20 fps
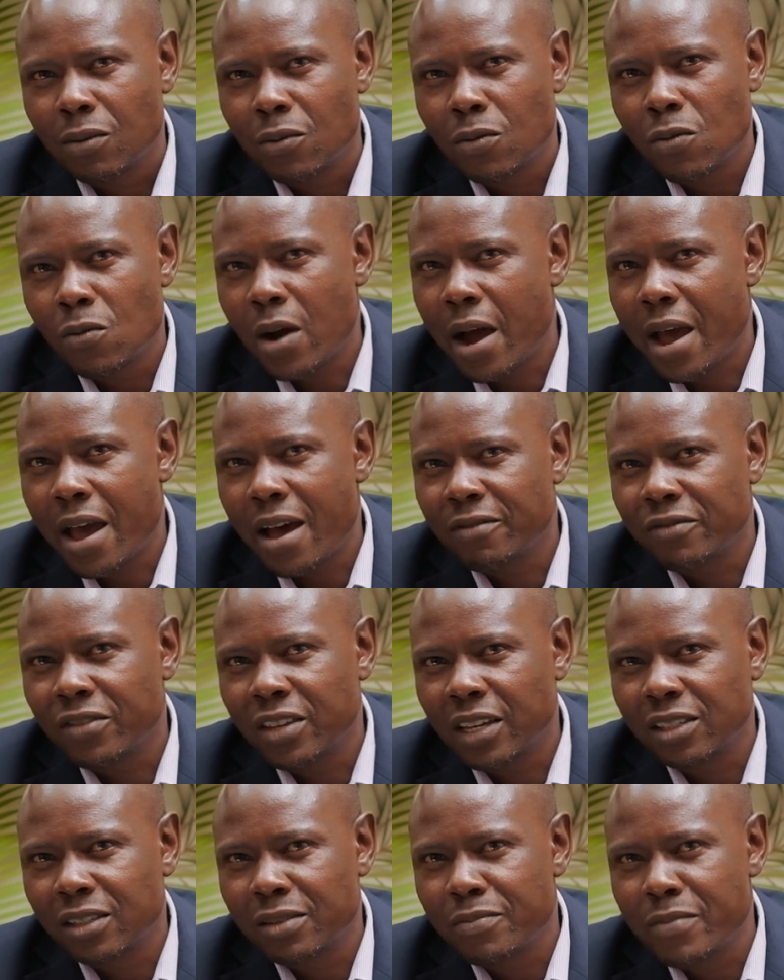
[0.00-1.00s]
who I have
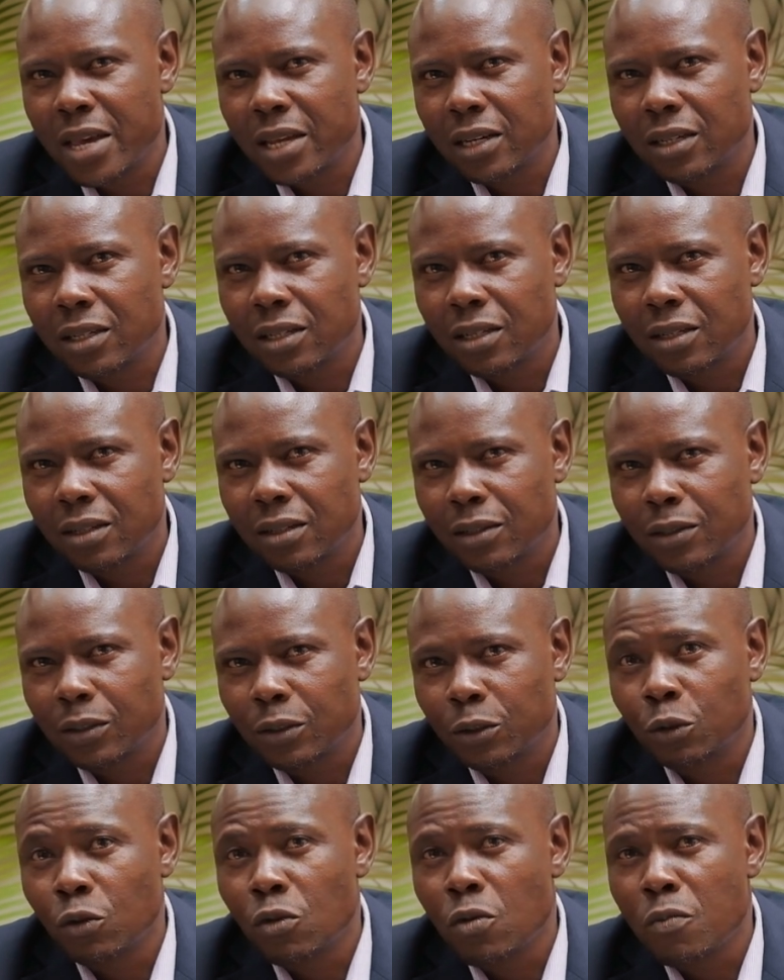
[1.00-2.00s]
just met
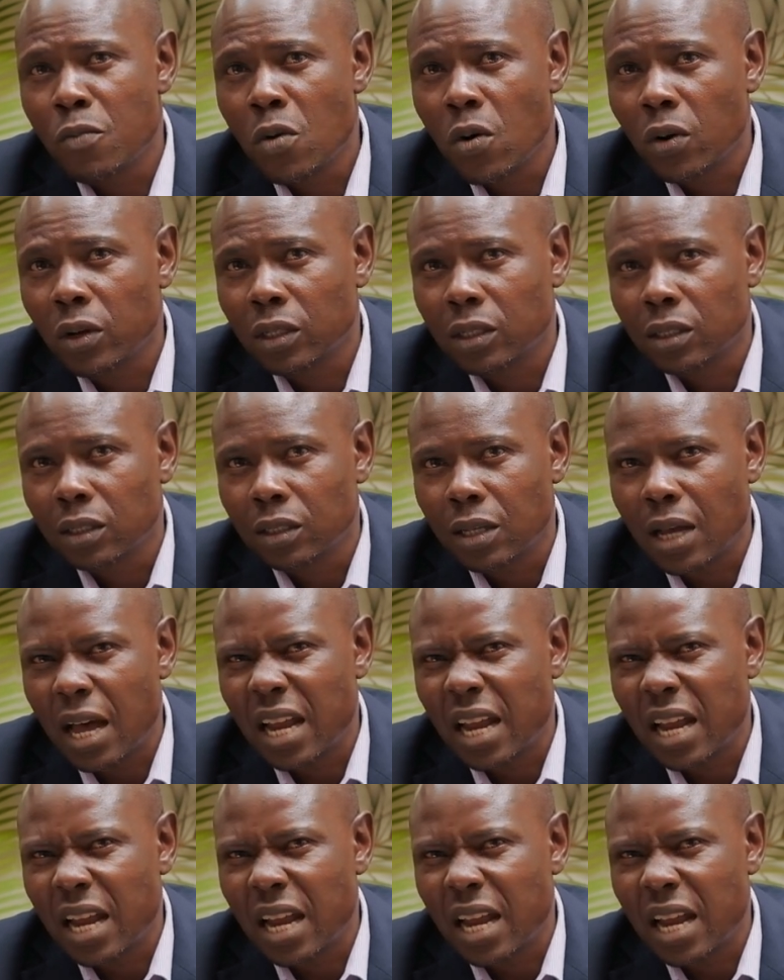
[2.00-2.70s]
through books.